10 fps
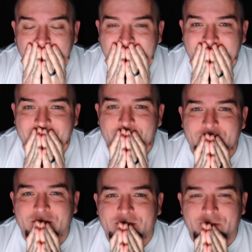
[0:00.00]
Did you
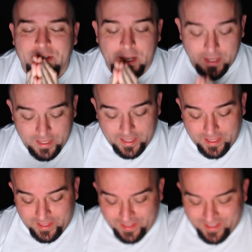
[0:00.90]
just...
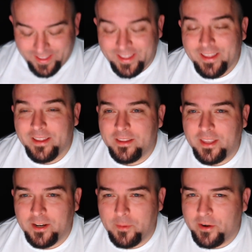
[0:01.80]
Get
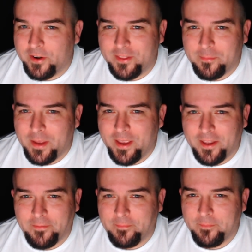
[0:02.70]
them underneath a
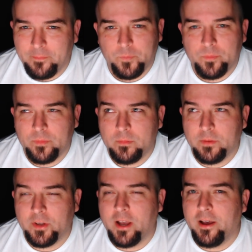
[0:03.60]
man
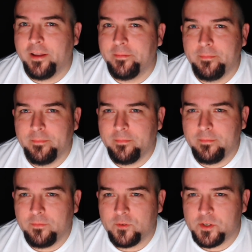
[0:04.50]
of God
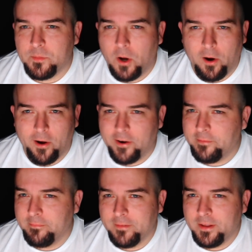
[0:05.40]
for some
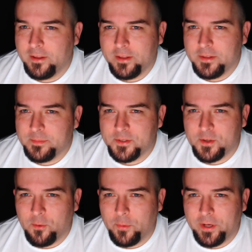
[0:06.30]
hard
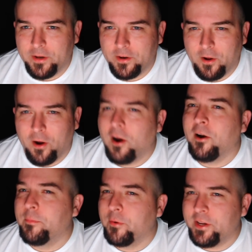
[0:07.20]
soul winning and
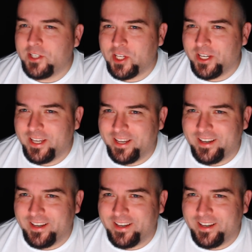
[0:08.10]
hard preaching.